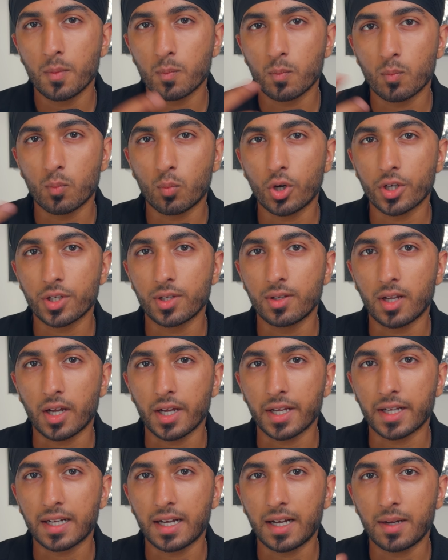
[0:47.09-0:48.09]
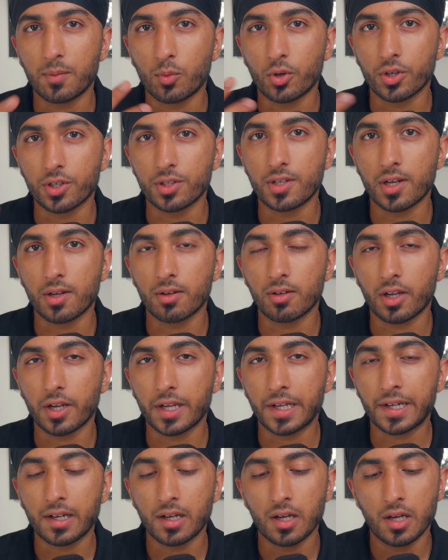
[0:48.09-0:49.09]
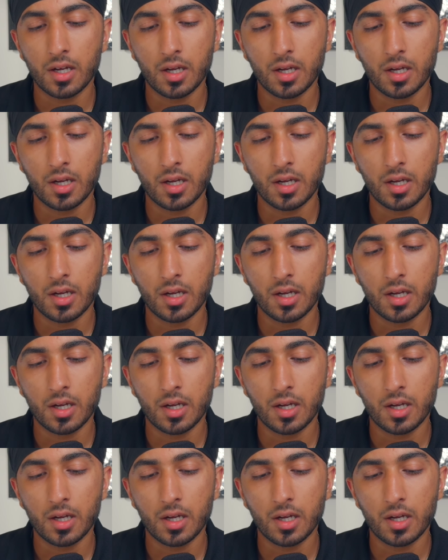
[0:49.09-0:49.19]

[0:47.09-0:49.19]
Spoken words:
what you like and what you don't like,